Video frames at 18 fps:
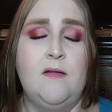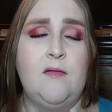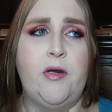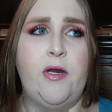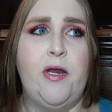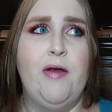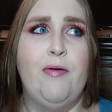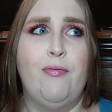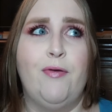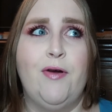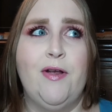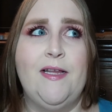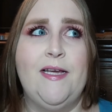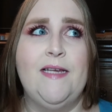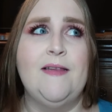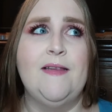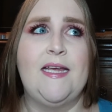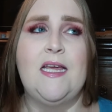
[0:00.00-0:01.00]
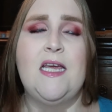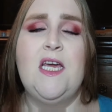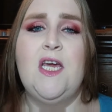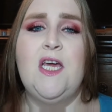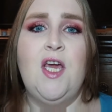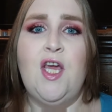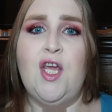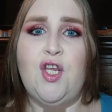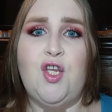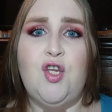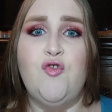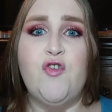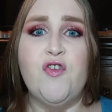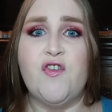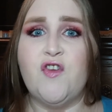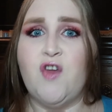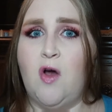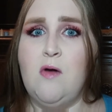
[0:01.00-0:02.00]
really. Like, you
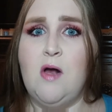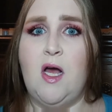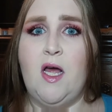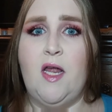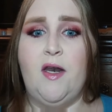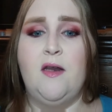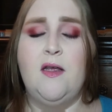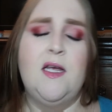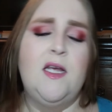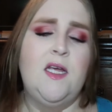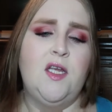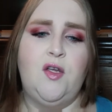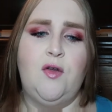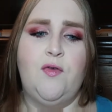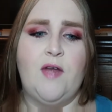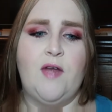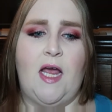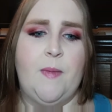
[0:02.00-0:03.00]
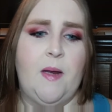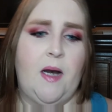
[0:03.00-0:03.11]
just go on, you type it.